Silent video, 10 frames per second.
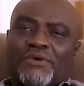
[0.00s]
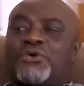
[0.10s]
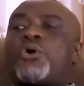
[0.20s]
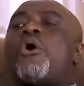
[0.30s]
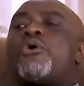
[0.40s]

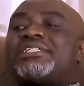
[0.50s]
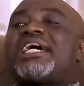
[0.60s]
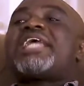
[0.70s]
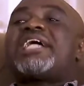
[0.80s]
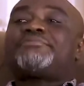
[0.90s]
of God
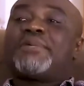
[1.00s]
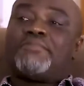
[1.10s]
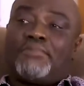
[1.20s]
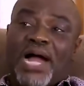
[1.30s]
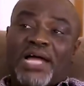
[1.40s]
that has
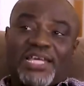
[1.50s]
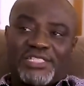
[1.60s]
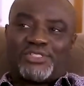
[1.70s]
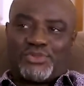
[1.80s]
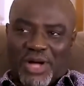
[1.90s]
been
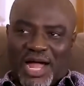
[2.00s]
packaged to